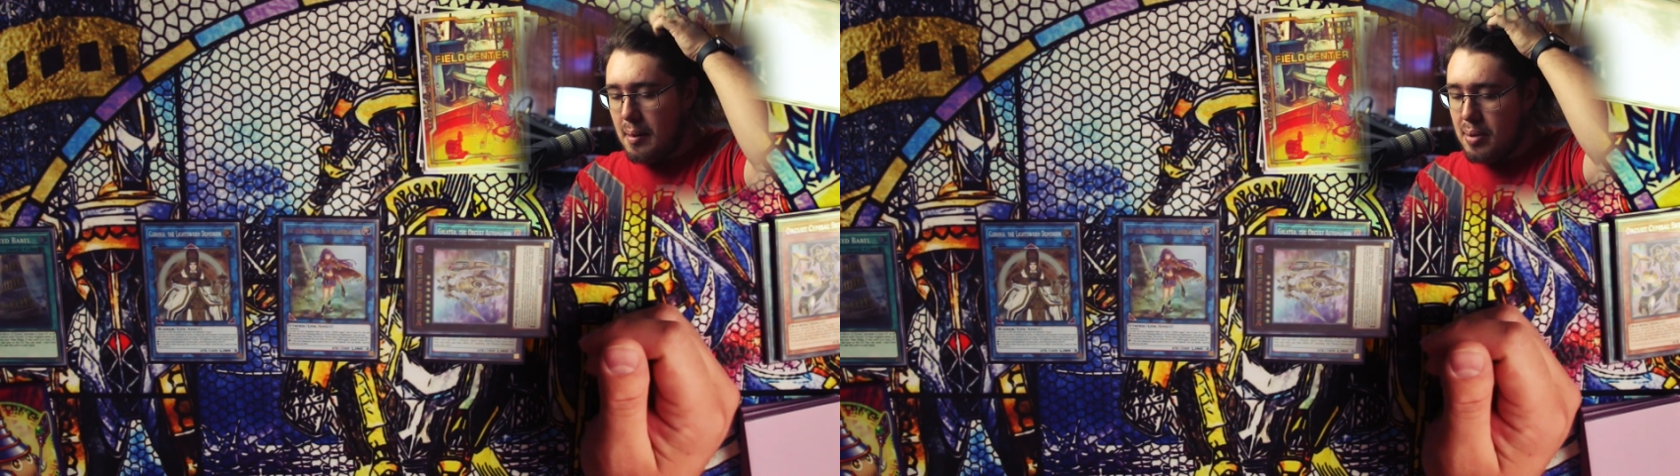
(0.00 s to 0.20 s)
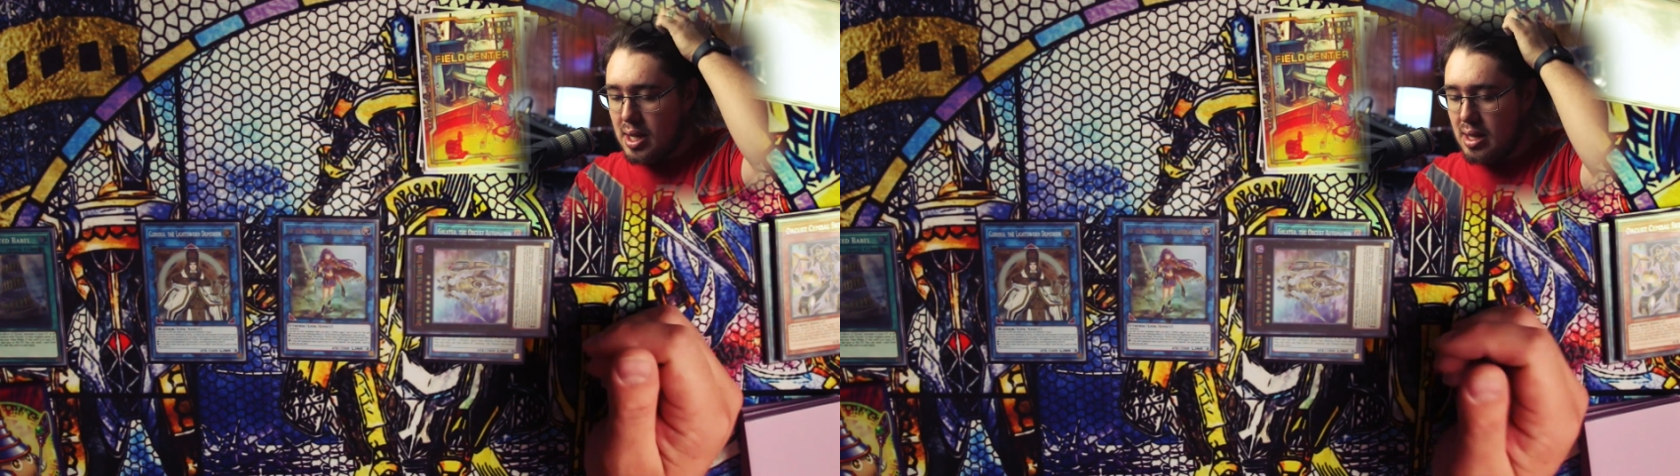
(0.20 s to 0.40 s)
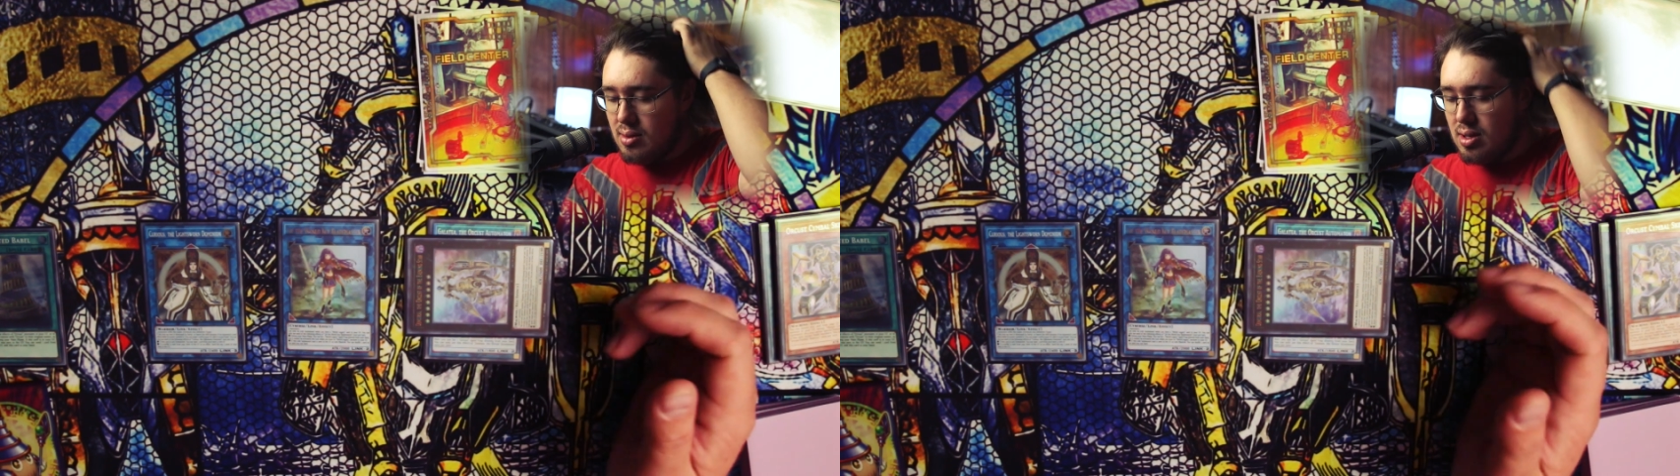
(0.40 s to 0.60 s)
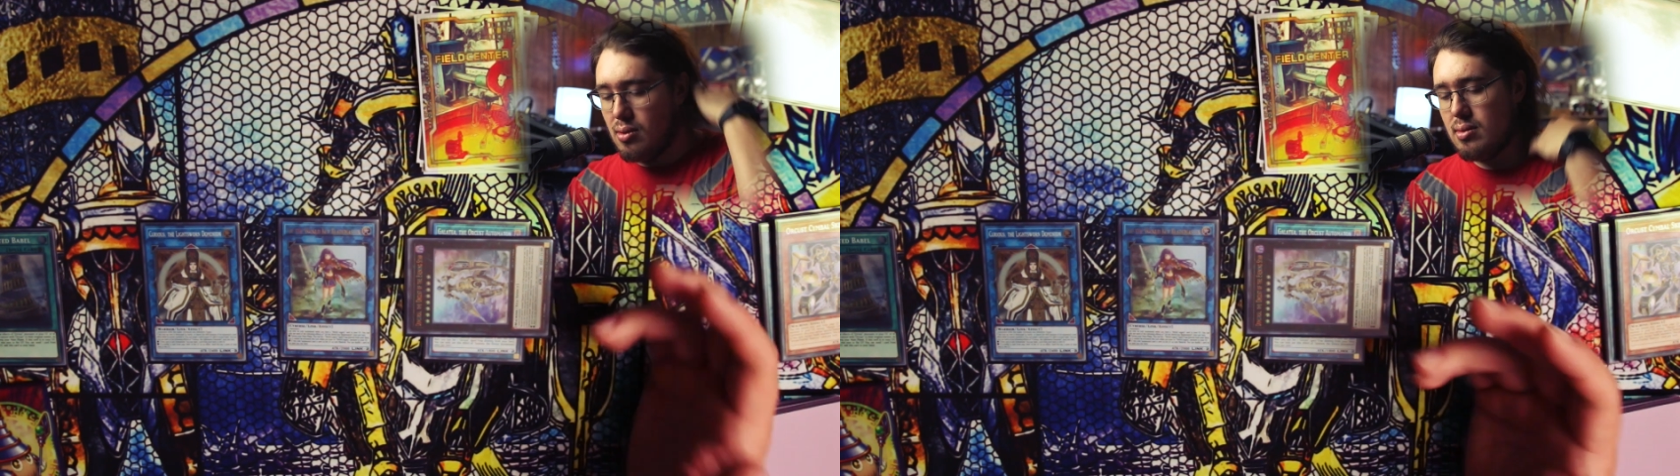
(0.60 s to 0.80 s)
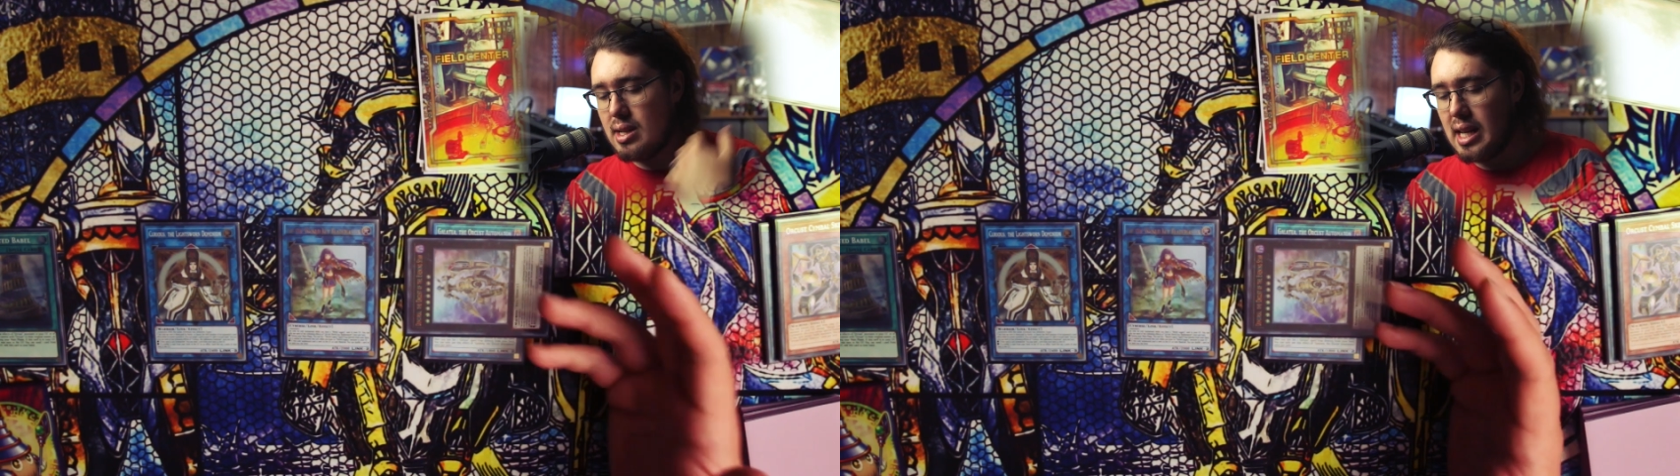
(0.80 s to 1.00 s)
but you
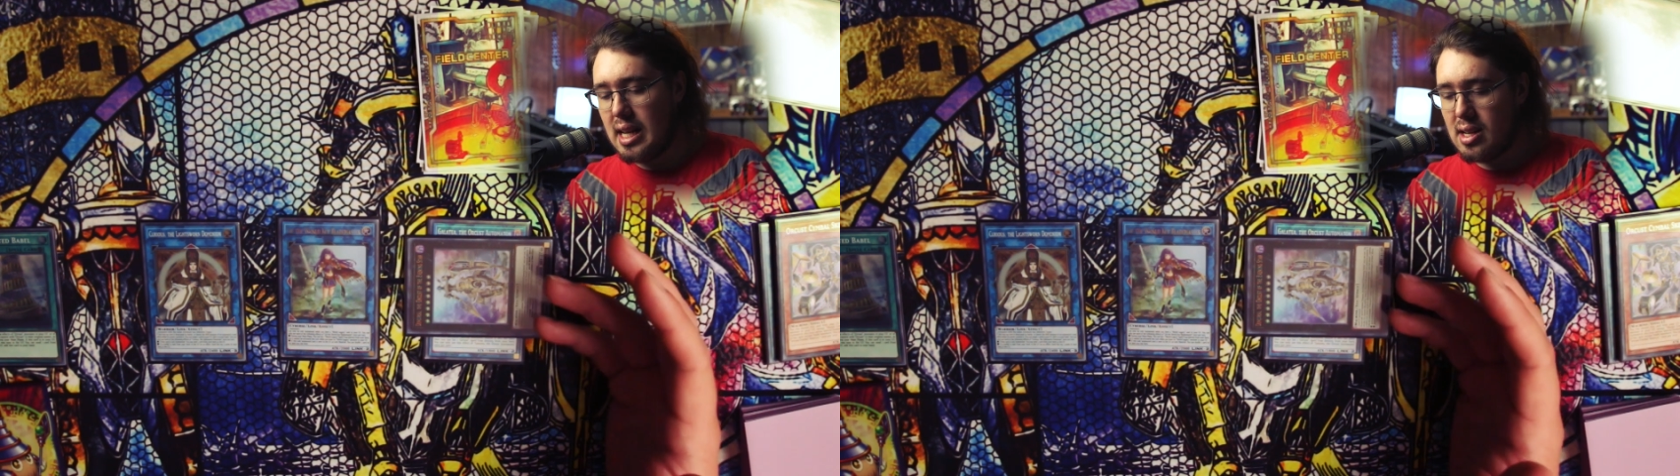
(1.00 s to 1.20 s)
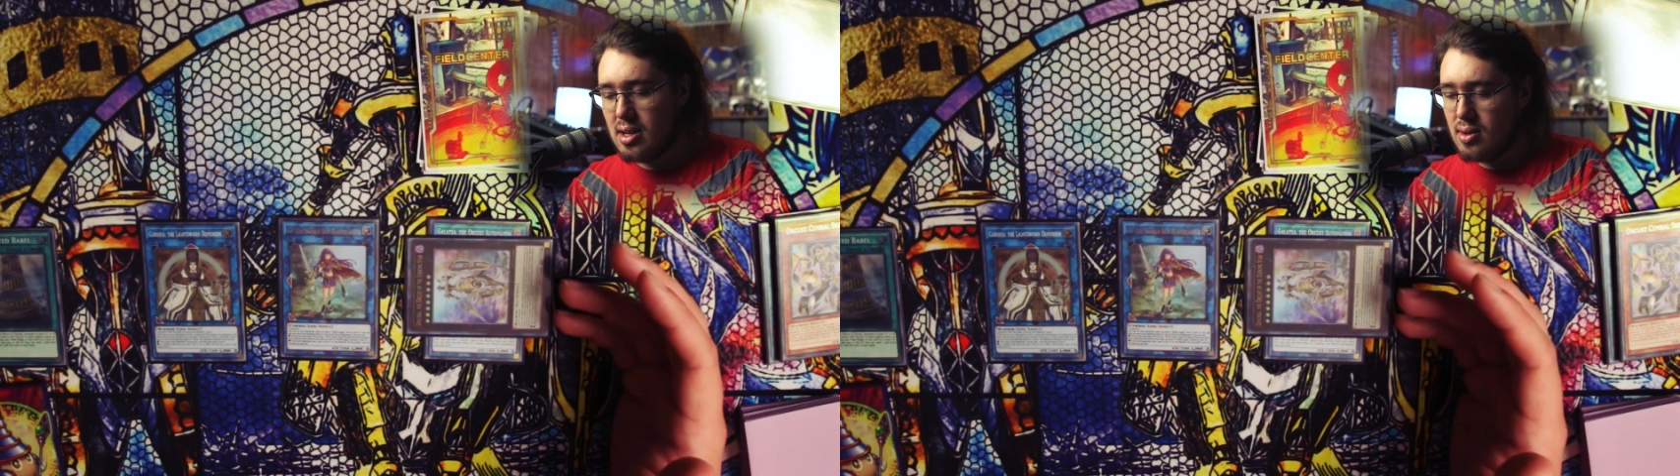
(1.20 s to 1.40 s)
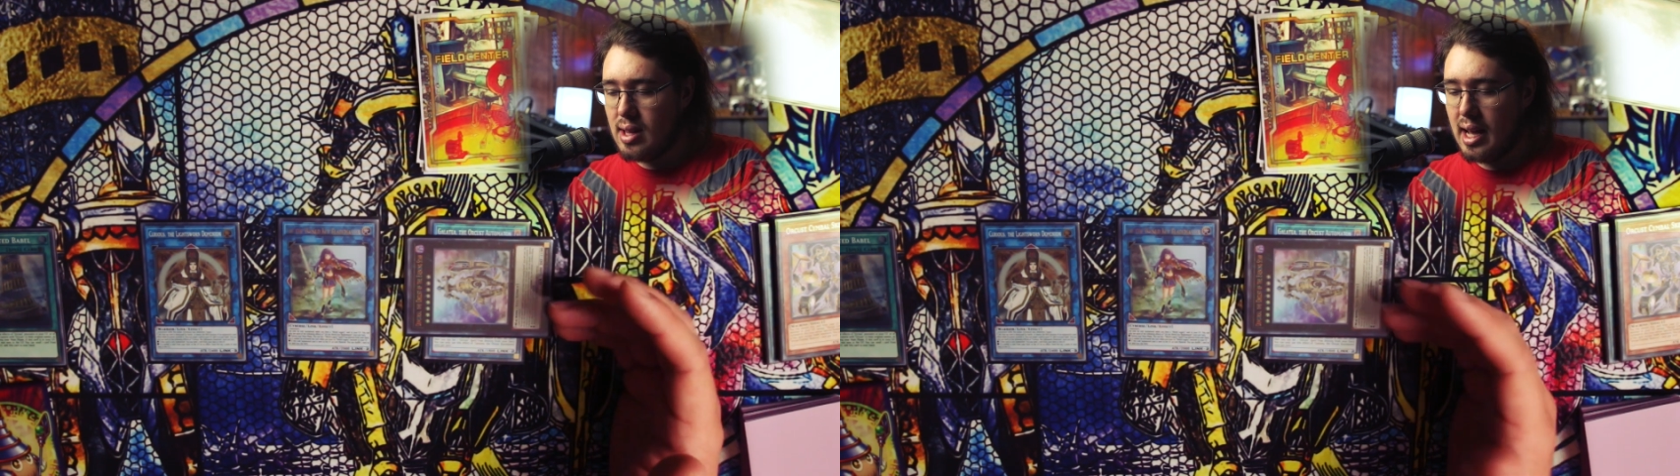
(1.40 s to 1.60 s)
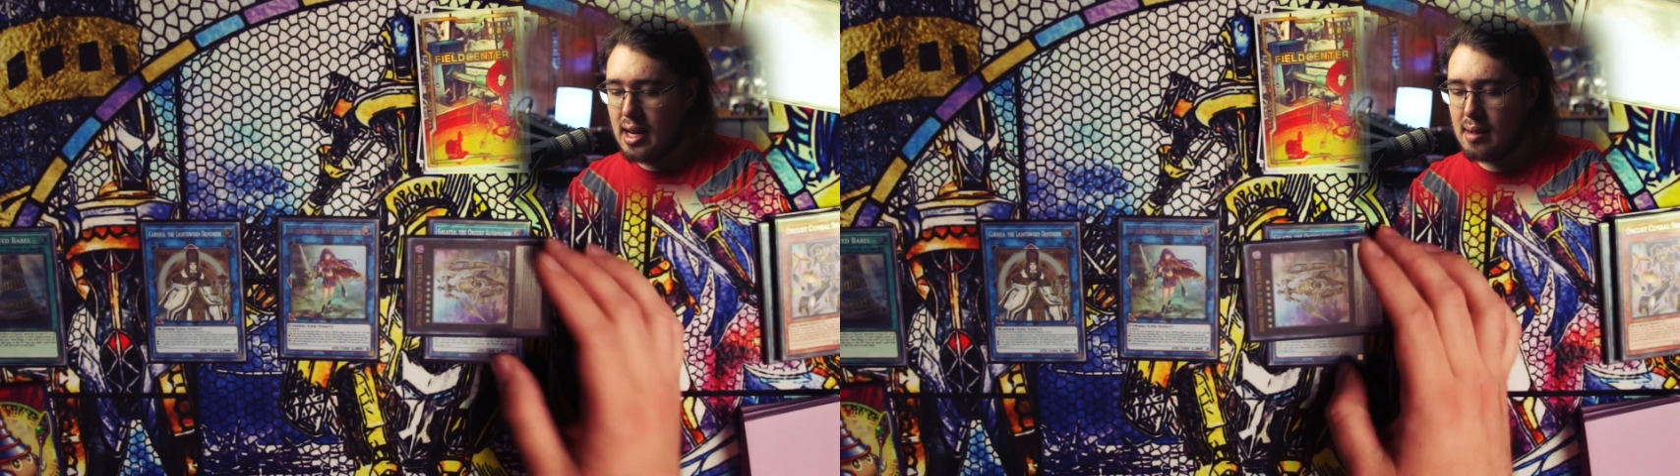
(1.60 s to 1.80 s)
don't need to do that.